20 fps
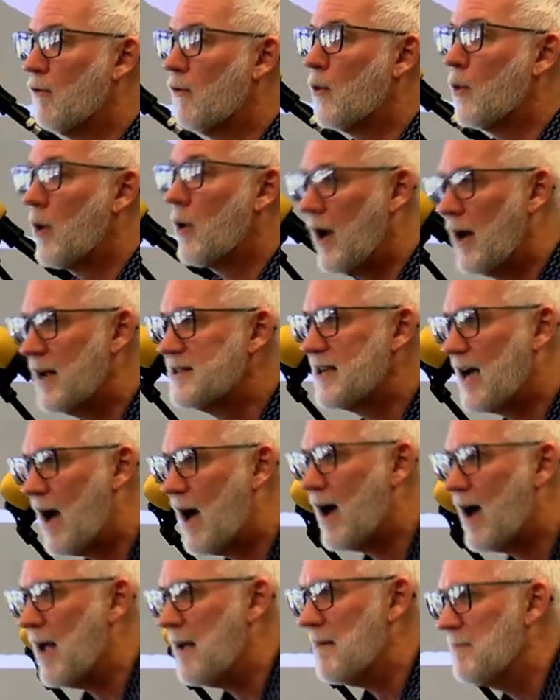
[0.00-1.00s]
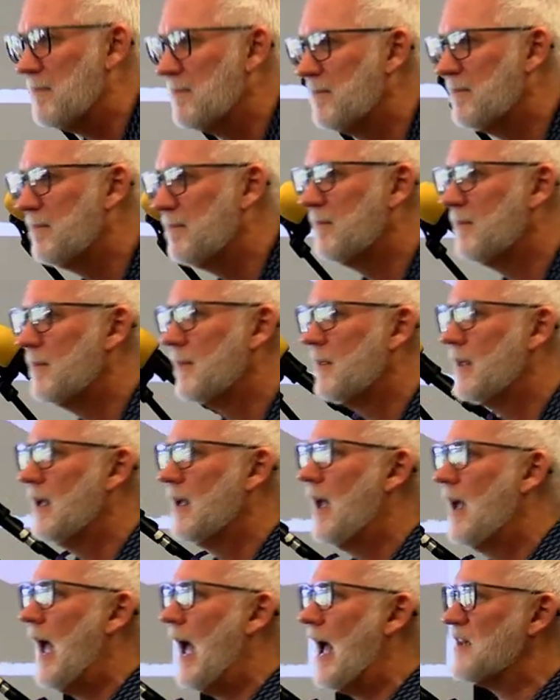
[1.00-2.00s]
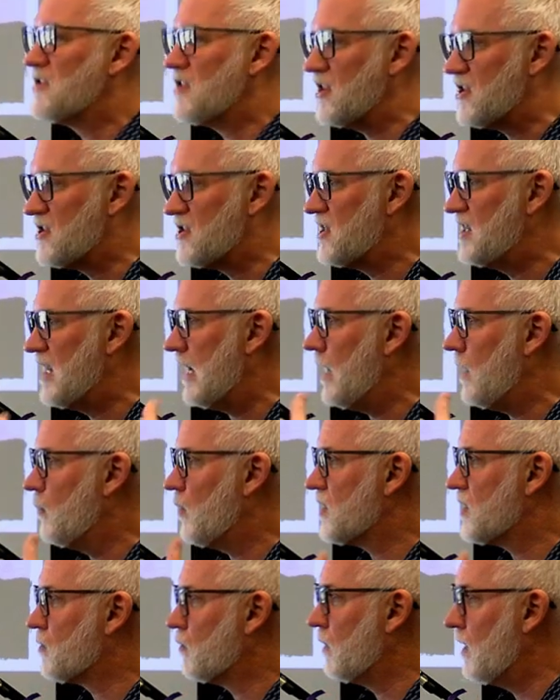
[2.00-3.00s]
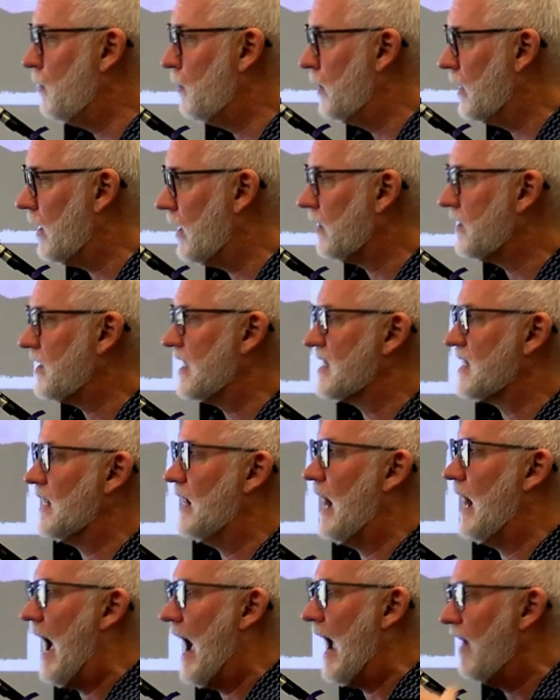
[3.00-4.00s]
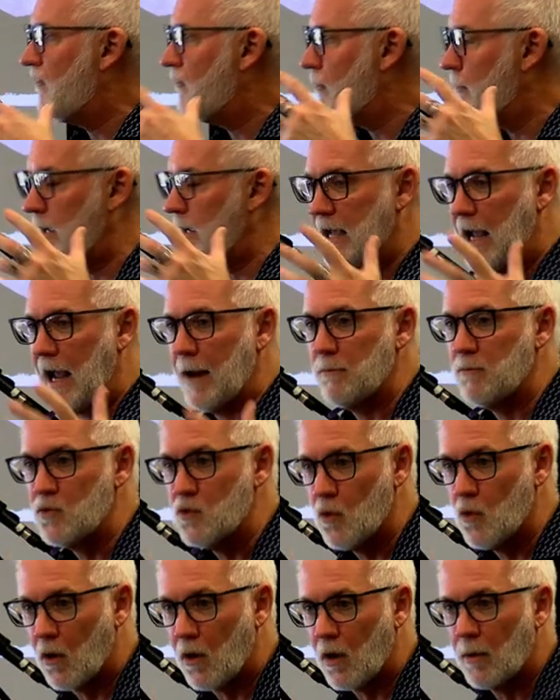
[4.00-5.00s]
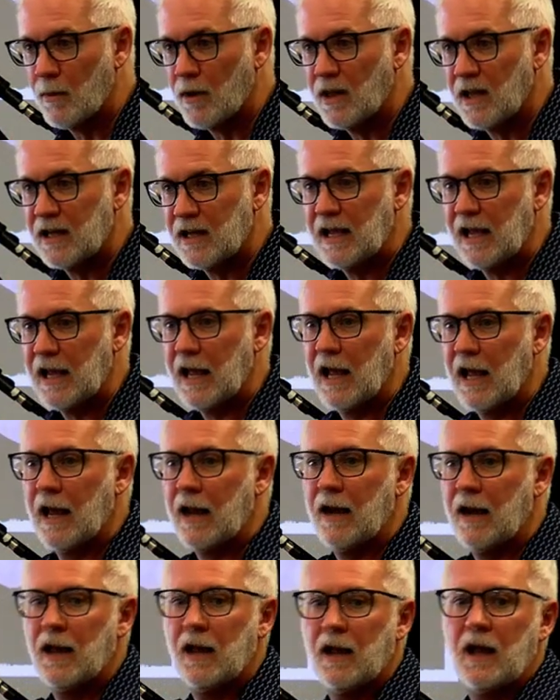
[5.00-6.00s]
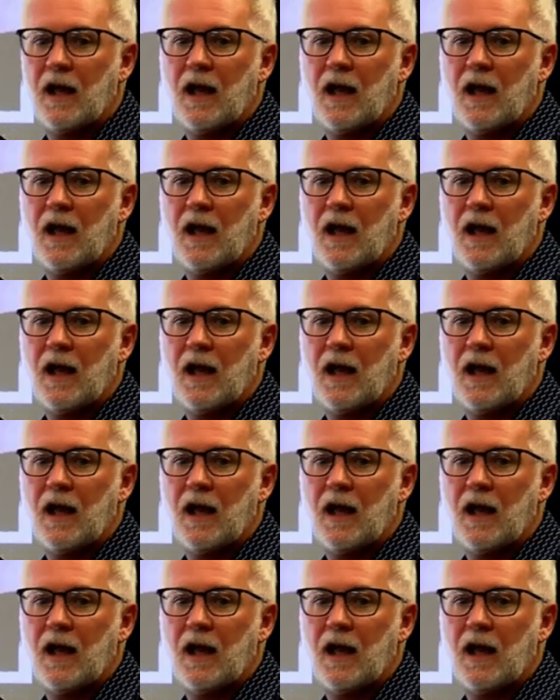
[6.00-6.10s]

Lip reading: for a time. As the city was rebuilt, as life became normal again,